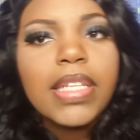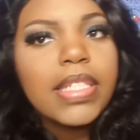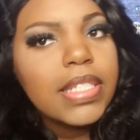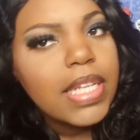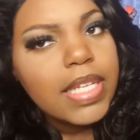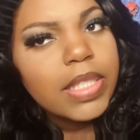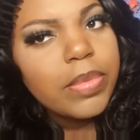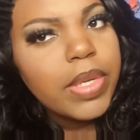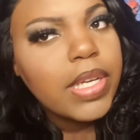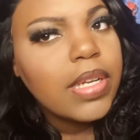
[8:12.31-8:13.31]
this has
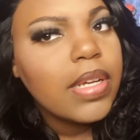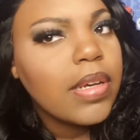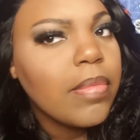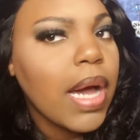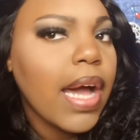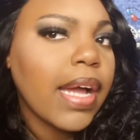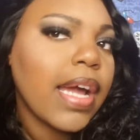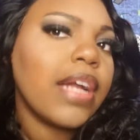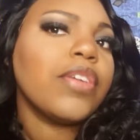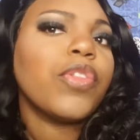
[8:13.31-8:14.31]
been my
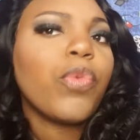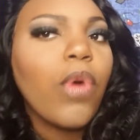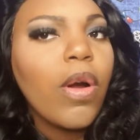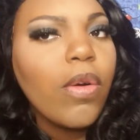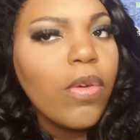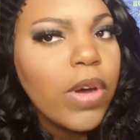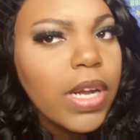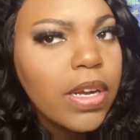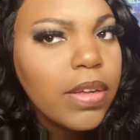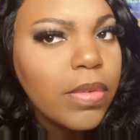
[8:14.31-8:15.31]
kind of throw
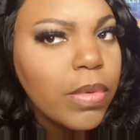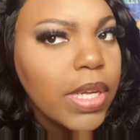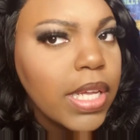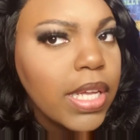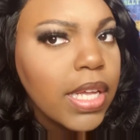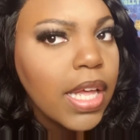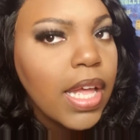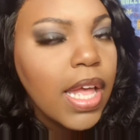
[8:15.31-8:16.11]
on wig,